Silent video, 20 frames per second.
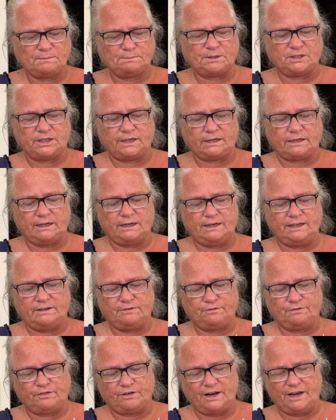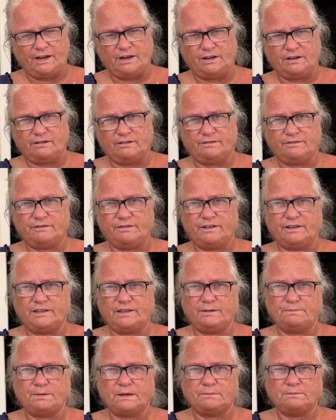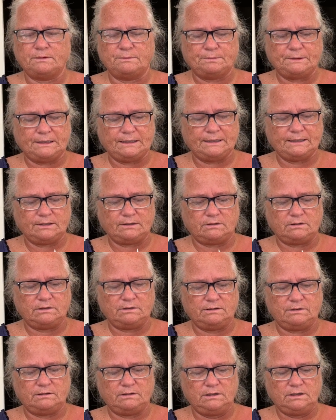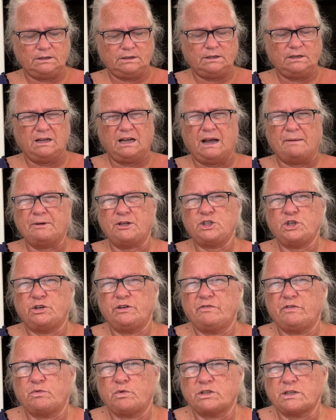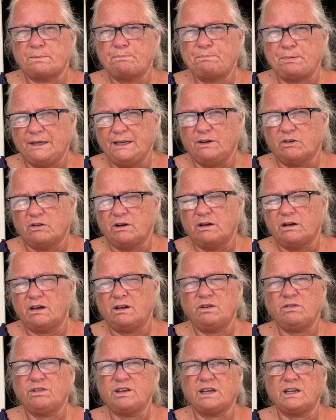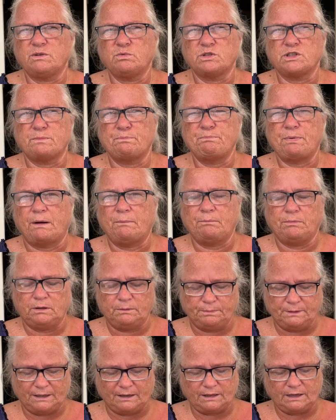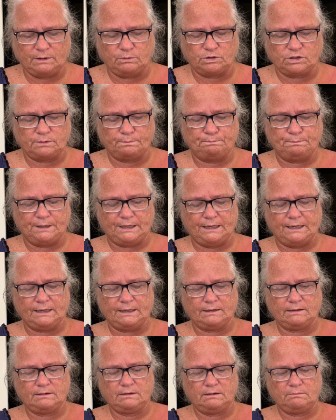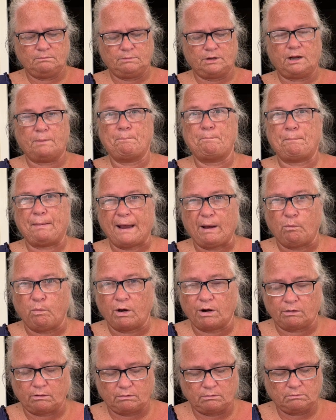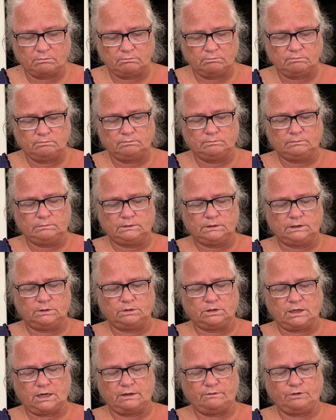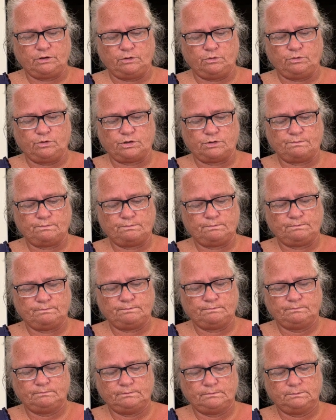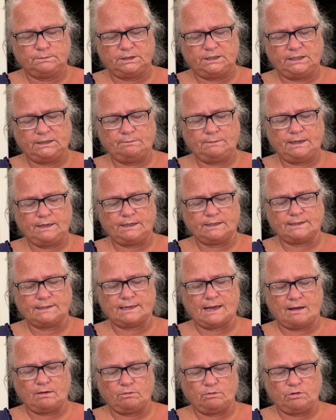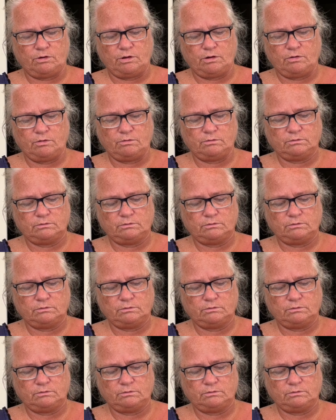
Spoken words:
particularly afraid of the bumblebees, or I'm not sure if it was a bee, or I don't think it was a bumblebee. I think it was a bee, but a big one. It was kind of huge. It didn't make a sound though.